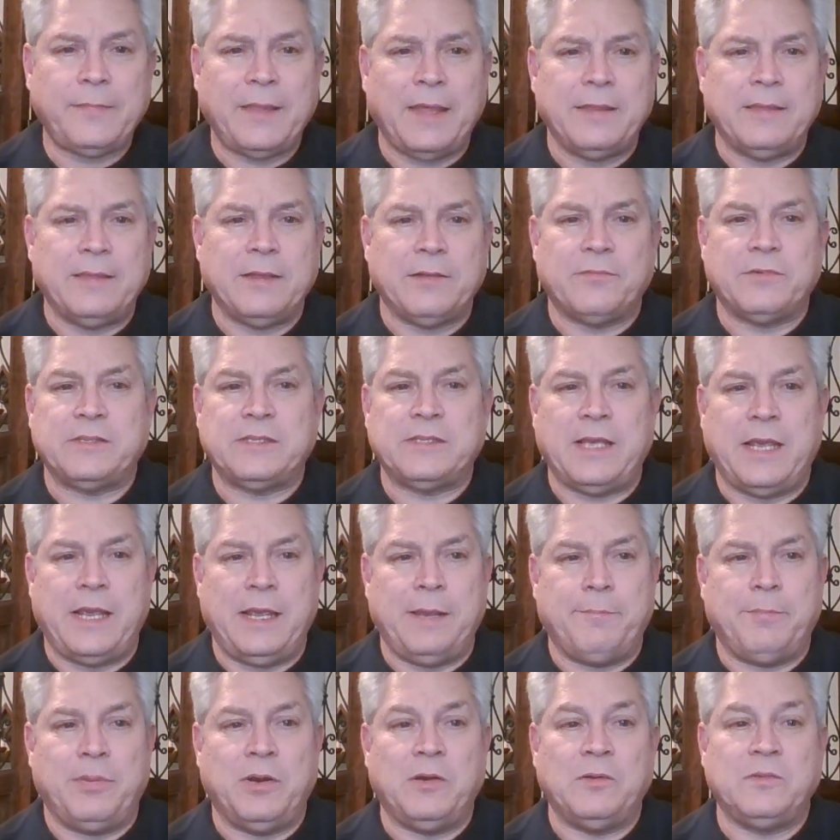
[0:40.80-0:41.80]
there was
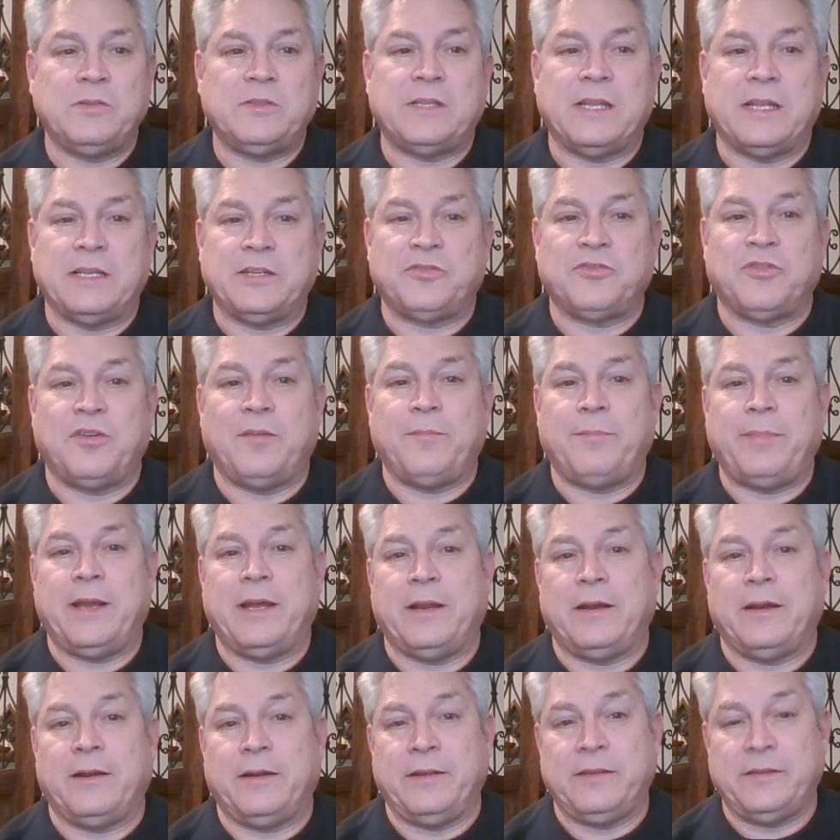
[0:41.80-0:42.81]
a post that Trump
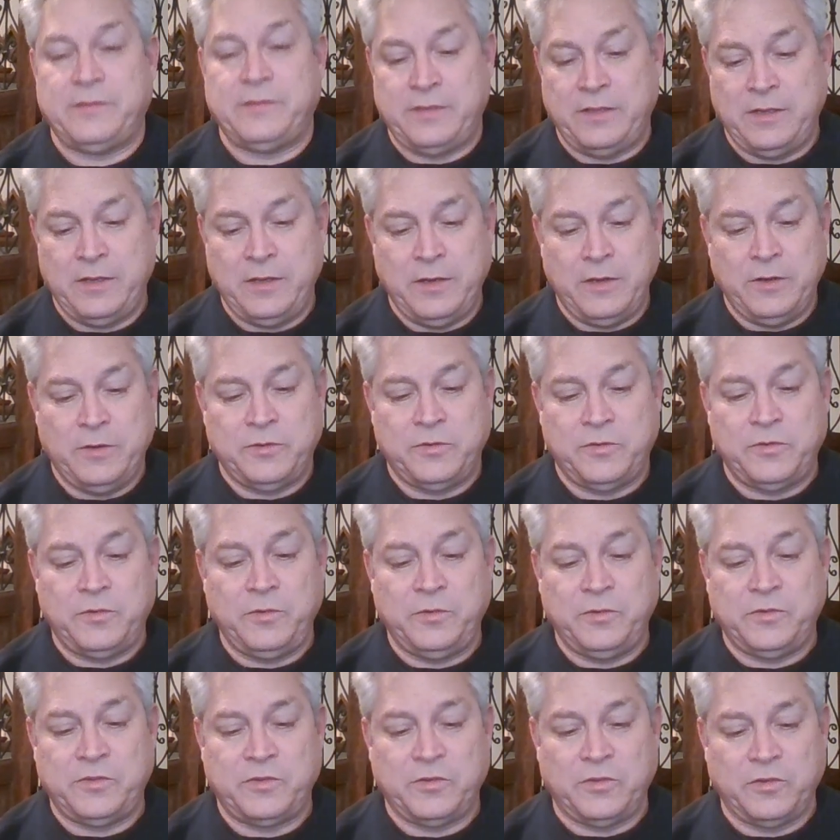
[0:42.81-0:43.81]
had on his
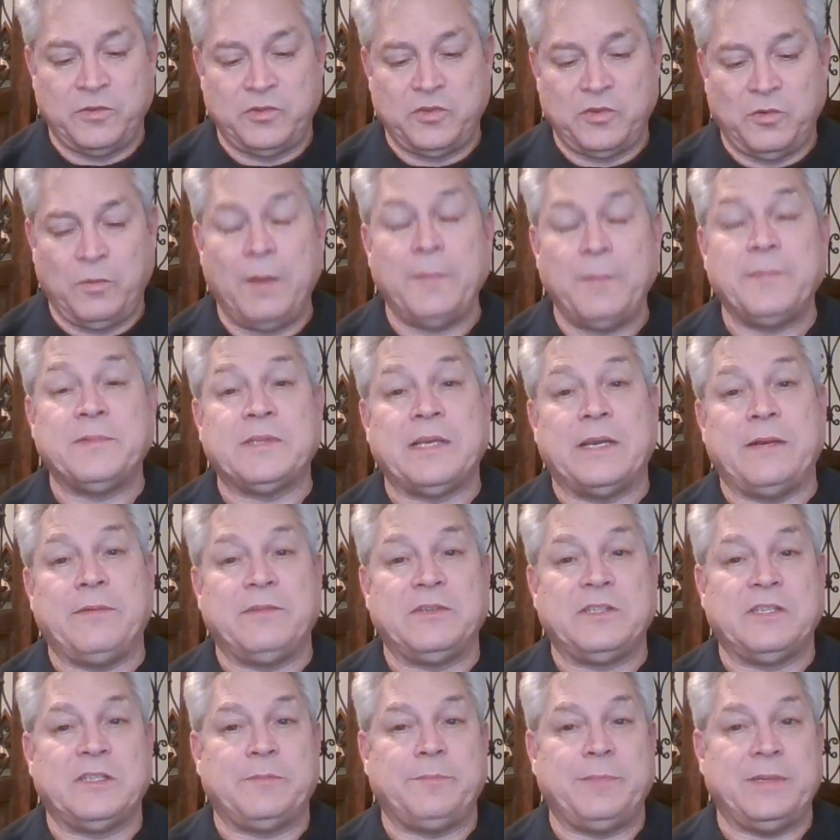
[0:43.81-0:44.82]
Truth Social website,
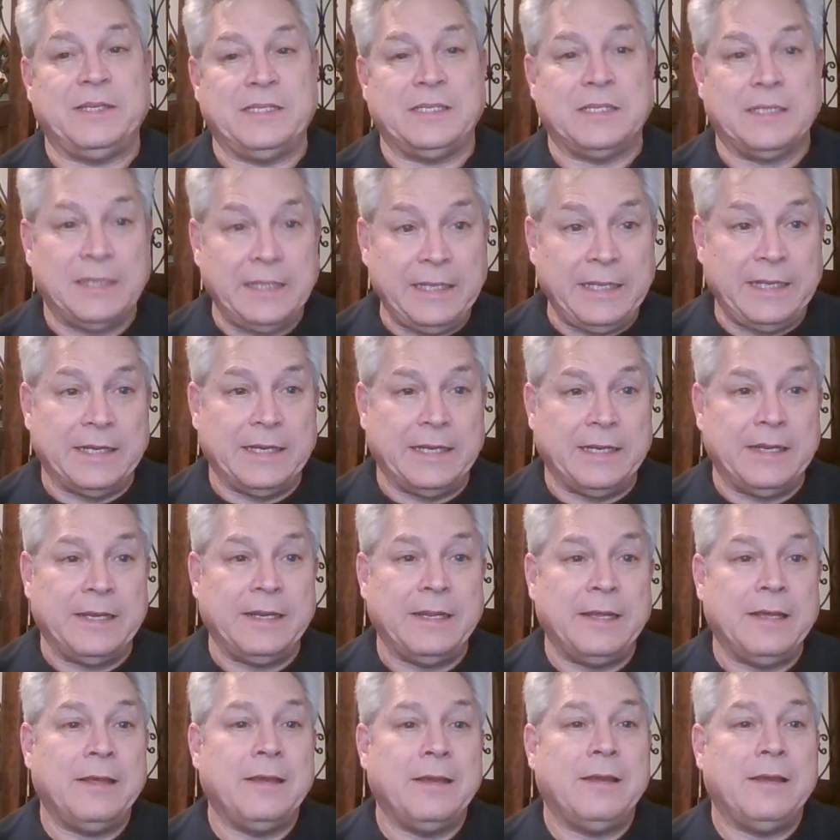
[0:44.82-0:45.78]
which has been deleted,